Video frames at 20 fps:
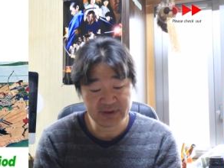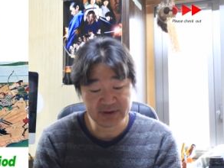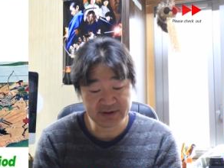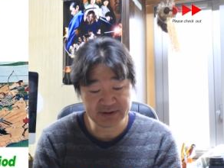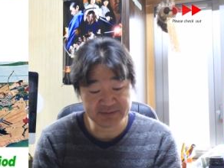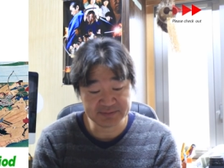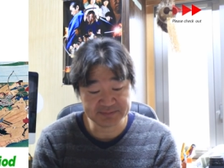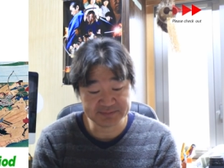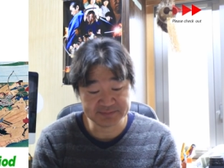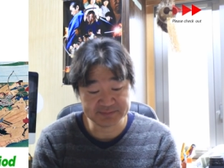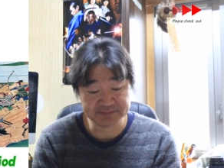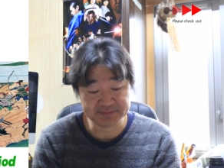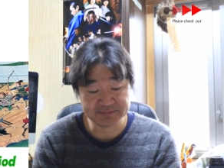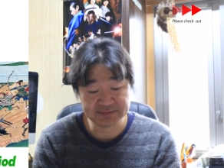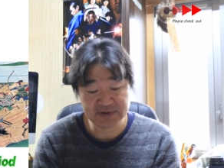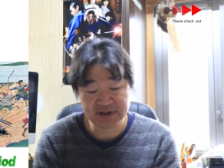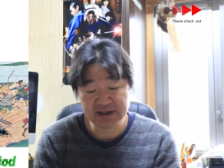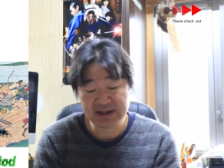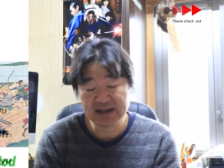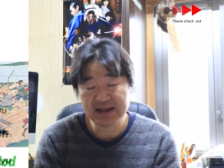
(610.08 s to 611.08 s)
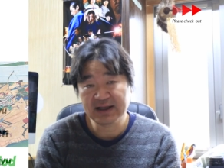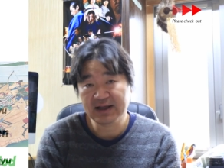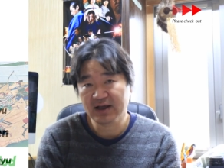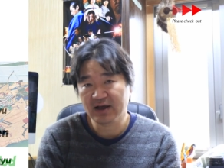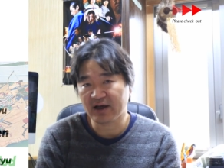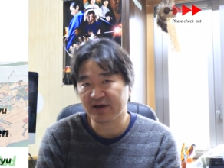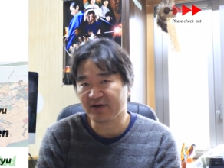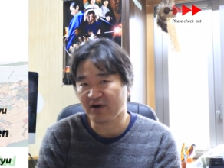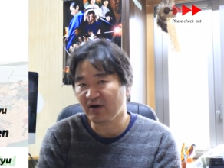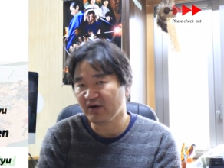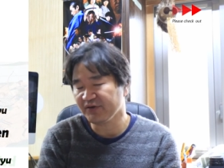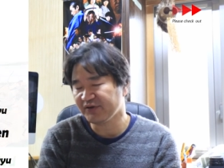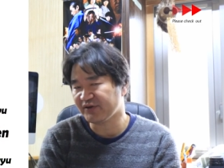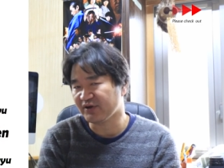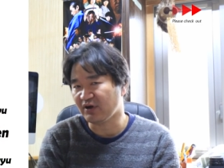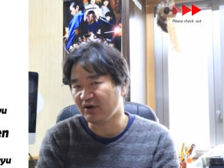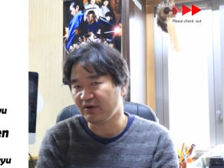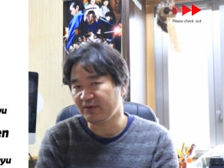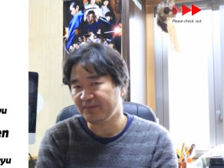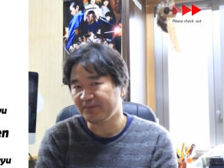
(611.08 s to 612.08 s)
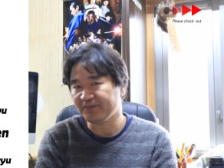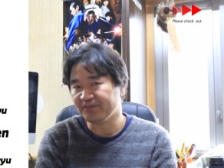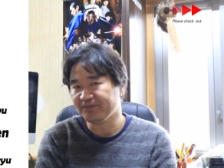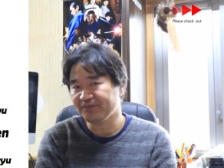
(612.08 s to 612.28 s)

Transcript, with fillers: Mm. And also